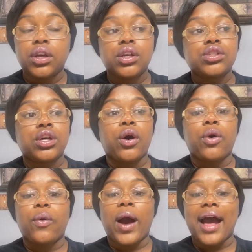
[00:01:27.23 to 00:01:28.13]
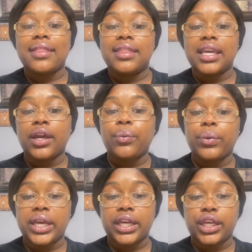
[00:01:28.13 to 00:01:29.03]
So I then
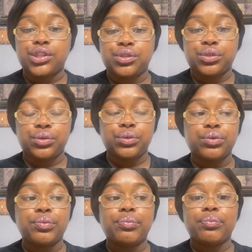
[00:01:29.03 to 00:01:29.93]
went into